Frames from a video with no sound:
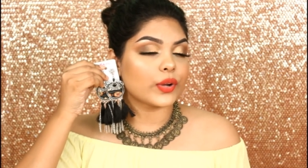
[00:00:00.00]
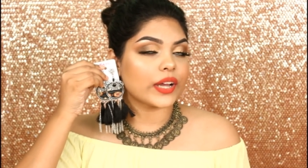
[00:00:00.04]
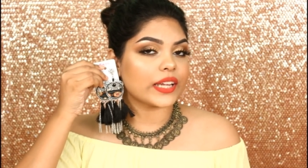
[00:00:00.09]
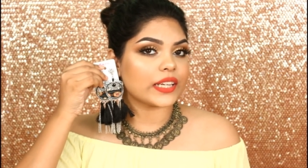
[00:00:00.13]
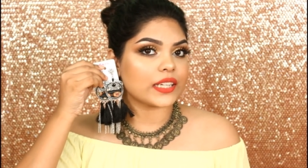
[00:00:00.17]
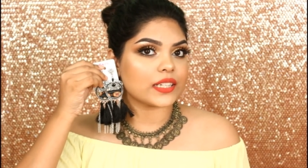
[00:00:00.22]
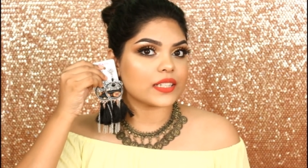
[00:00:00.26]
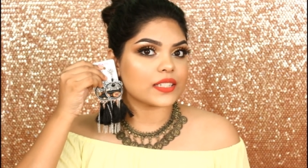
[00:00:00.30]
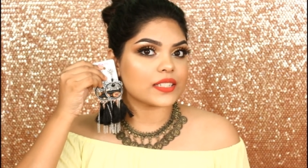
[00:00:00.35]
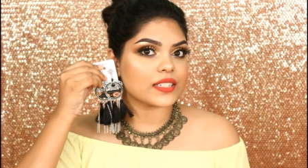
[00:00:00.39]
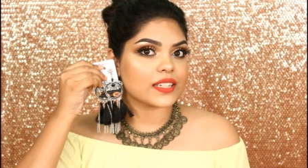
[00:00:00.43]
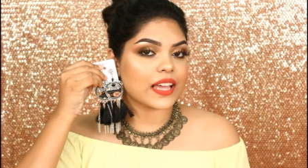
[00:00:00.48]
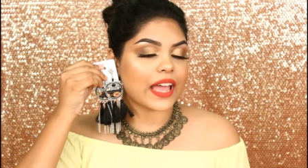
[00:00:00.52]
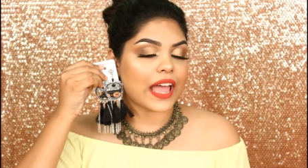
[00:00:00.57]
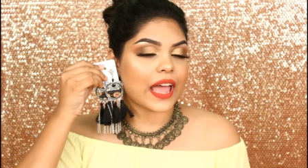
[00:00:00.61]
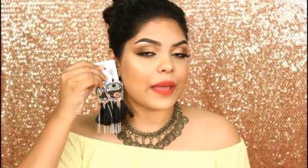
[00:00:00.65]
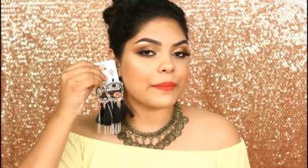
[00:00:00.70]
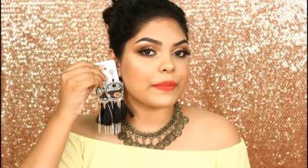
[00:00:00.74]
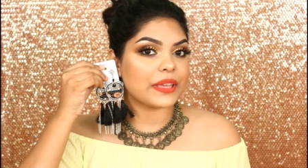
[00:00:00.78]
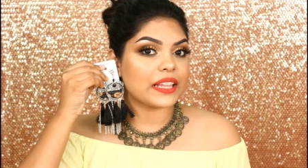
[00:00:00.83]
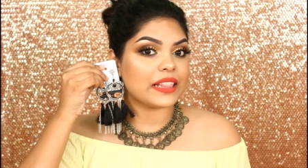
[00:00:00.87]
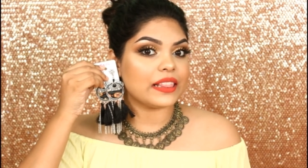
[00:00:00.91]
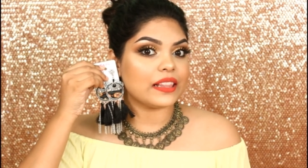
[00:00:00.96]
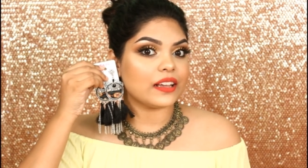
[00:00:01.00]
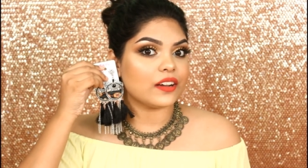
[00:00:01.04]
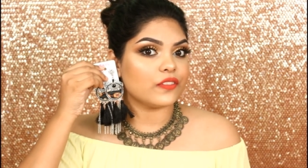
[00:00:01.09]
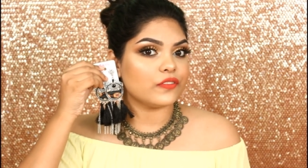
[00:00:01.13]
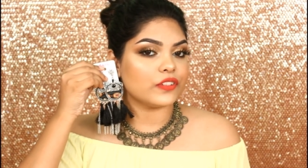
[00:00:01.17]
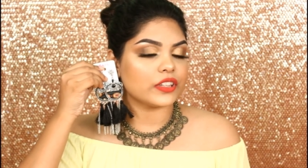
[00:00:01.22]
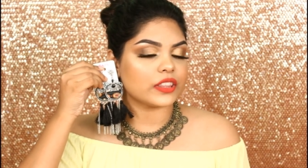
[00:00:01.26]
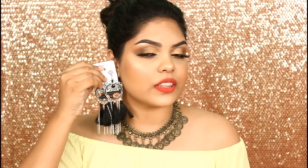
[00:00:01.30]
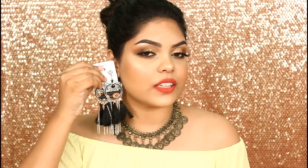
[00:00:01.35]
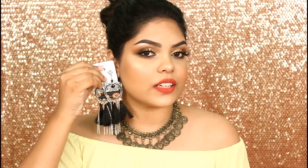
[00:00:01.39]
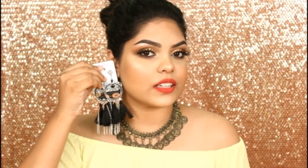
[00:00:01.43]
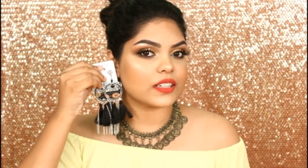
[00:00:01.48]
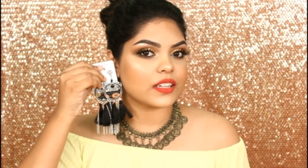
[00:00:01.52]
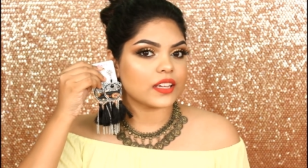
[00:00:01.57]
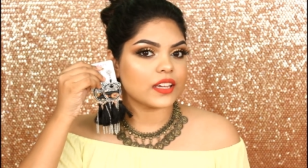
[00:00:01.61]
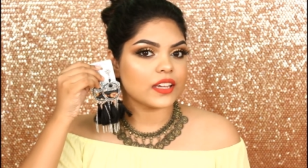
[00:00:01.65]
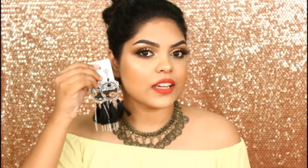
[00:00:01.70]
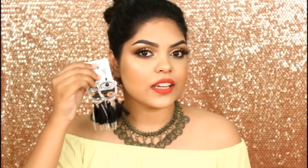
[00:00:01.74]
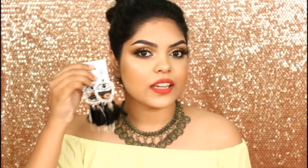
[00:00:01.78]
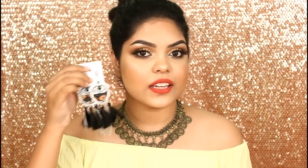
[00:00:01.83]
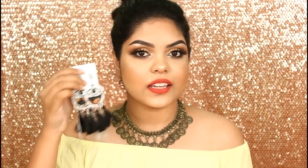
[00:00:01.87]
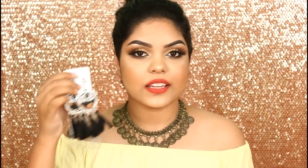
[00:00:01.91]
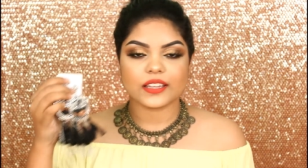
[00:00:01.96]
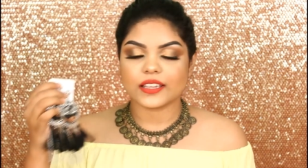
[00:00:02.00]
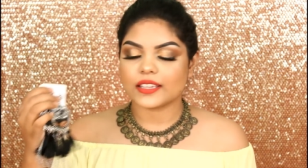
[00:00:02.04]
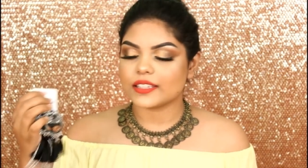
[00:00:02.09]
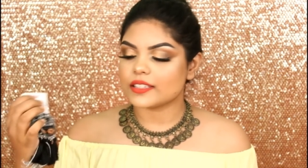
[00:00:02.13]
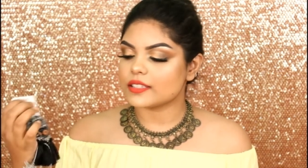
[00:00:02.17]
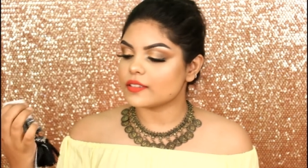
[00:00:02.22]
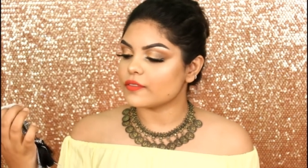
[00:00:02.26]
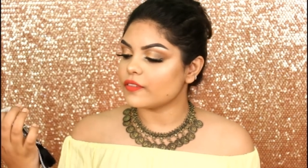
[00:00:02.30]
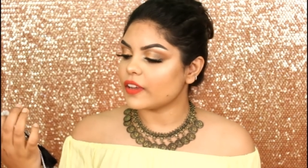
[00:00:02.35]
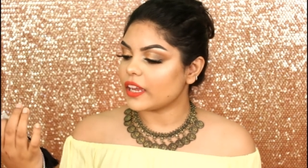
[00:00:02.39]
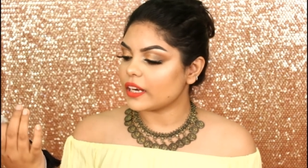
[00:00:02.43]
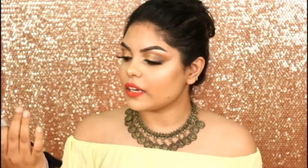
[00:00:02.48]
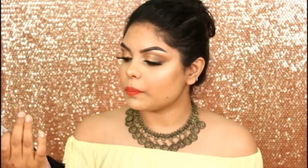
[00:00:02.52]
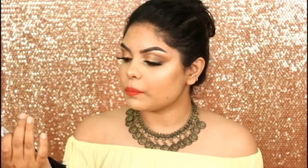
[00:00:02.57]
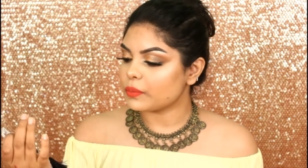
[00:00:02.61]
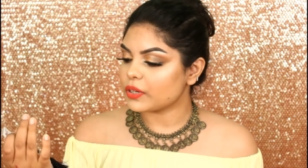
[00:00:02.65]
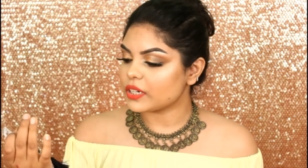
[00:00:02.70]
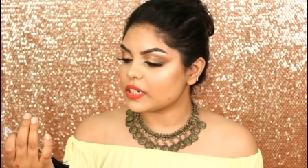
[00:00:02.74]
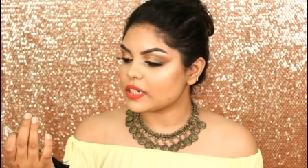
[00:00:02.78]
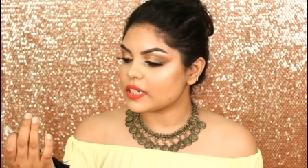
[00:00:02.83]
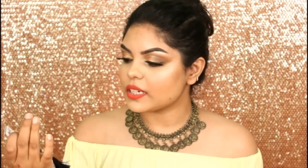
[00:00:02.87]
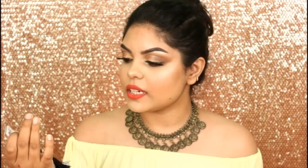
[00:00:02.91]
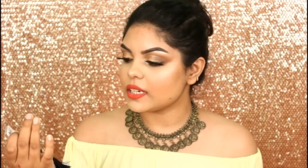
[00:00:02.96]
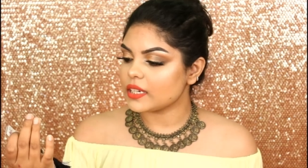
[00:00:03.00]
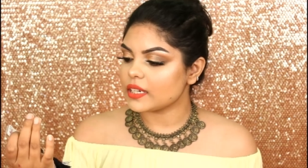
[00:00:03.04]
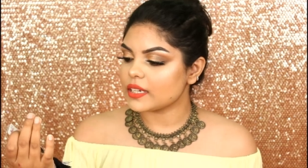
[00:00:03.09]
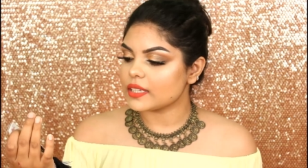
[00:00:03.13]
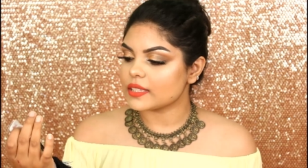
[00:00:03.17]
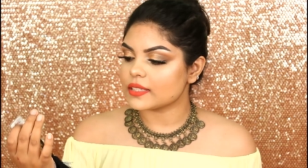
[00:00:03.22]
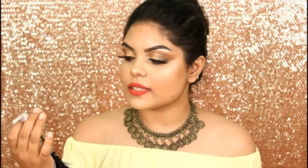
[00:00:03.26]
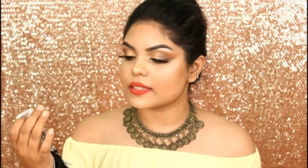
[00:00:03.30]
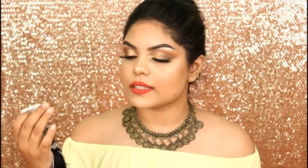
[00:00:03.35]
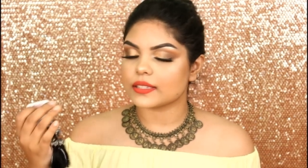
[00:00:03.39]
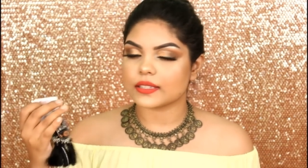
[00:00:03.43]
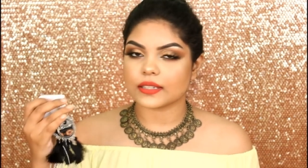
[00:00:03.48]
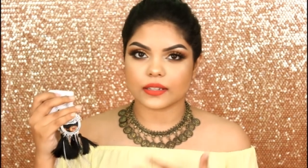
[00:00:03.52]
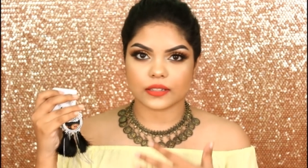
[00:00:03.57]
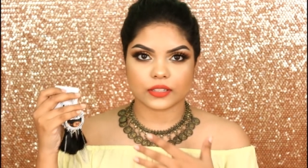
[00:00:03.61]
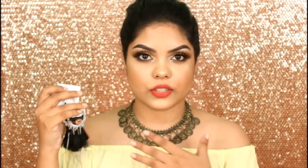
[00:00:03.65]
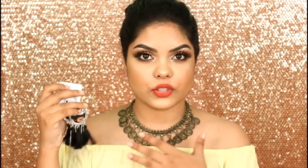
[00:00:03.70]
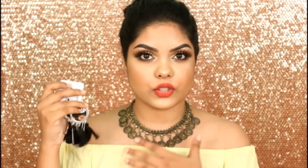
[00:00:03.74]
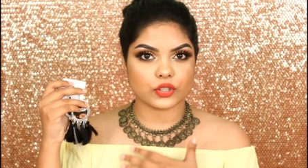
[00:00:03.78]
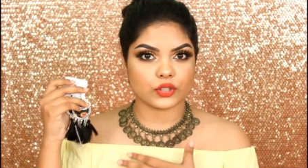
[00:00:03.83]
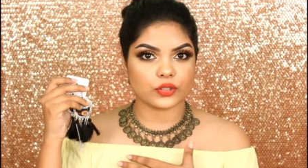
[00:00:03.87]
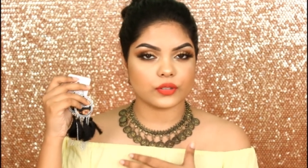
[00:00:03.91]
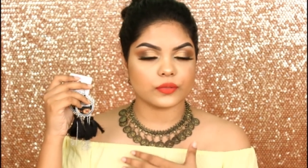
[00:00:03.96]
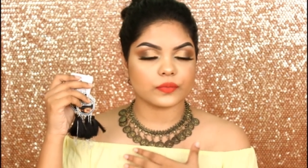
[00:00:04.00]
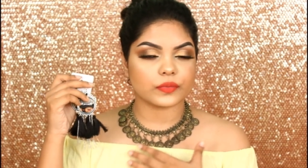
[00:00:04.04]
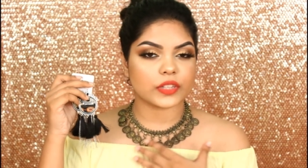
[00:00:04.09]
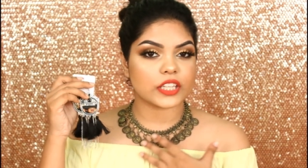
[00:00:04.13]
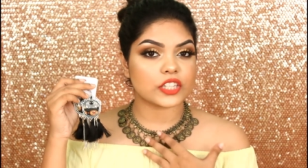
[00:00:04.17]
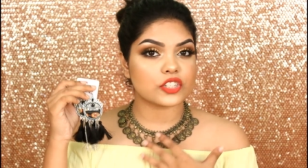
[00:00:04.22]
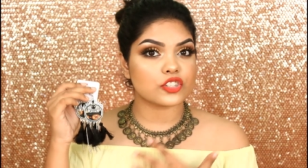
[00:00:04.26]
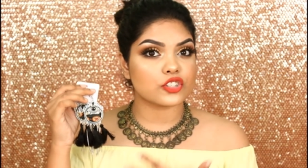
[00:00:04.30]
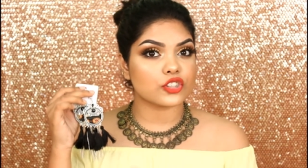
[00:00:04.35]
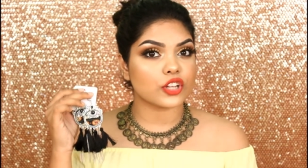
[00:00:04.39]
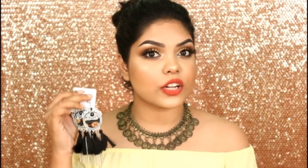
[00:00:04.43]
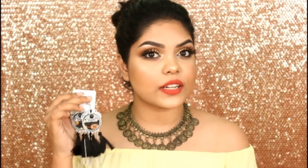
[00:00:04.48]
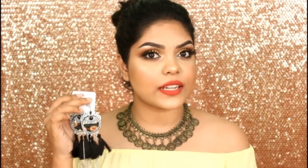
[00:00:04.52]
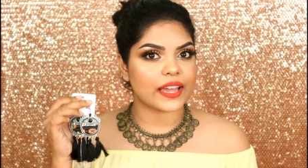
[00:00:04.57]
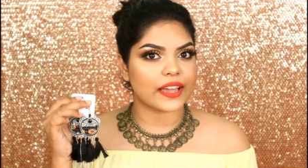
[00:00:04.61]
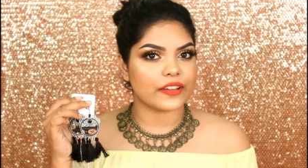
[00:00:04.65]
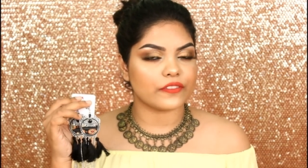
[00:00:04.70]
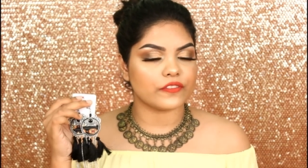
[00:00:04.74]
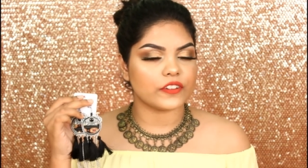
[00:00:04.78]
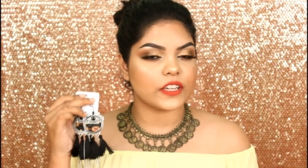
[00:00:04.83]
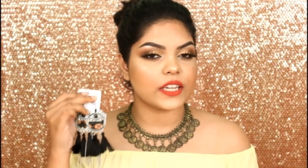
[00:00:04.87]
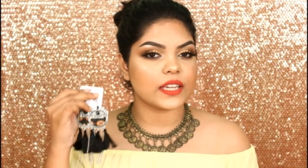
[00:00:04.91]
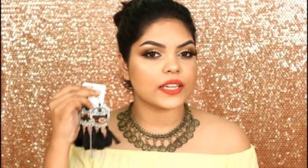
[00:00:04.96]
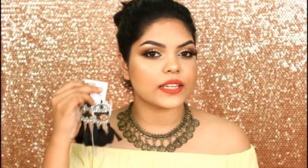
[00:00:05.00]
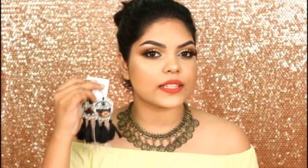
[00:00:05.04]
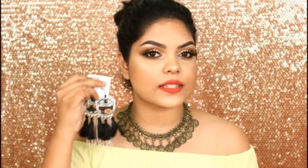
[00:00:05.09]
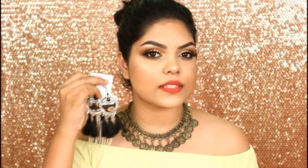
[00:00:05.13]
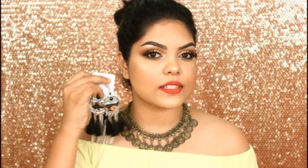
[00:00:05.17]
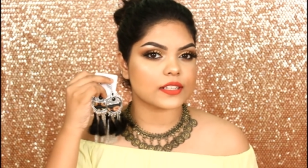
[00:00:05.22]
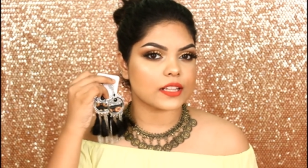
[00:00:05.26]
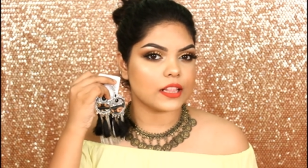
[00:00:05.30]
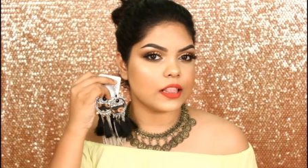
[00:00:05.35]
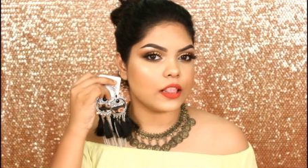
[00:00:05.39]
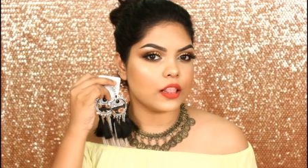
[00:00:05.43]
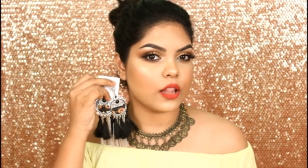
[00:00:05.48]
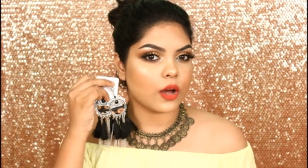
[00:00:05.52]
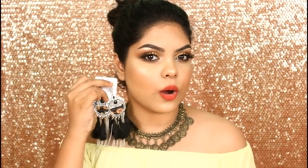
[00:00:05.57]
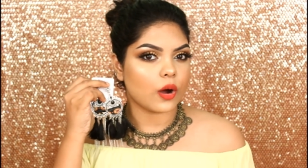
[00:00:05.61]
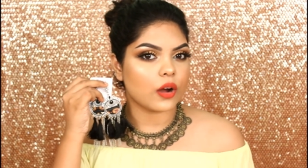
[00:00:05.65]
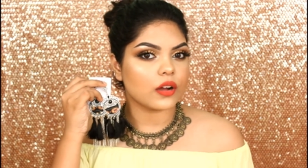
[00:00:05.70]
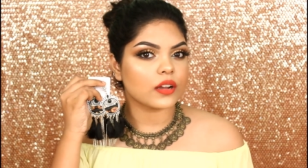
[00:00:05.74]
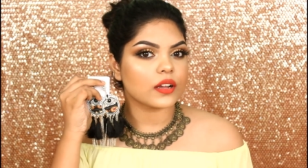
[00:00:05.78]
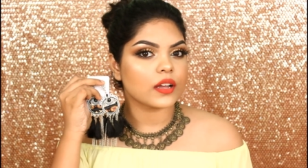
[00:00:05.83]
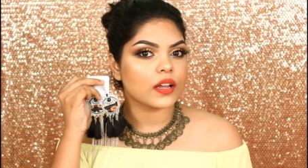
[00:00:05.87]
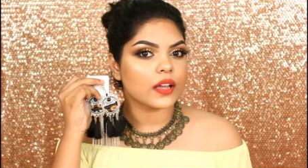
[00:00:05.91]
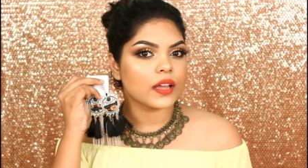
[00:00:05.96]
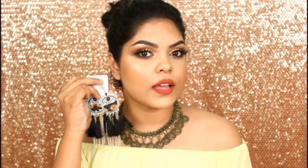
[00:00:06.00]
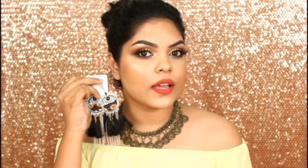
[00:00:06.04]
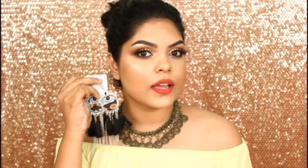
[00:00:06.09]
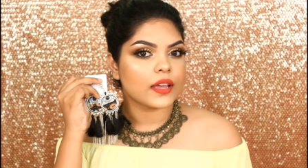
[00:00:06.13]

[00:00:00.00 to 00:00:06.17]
at it. I'm in love with it. It's very pretty. It's, you know, it's not heavy. It's long.